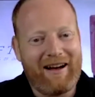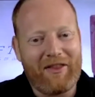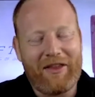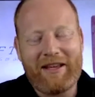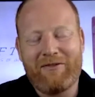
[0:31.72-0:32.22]

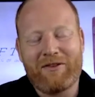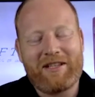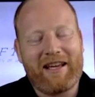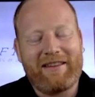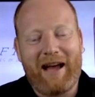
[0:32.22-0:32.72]
thank you for
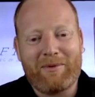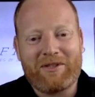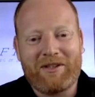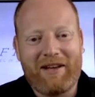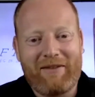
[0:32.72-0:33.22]
taking the
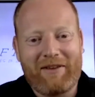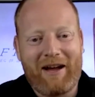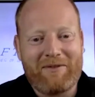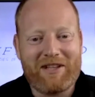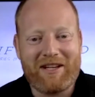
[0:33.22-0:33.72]
opportunity to have a
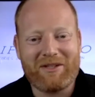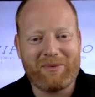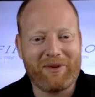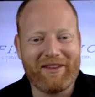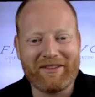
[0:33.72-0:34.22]

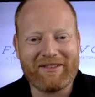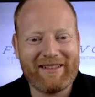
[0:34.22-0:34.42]
conversation with us.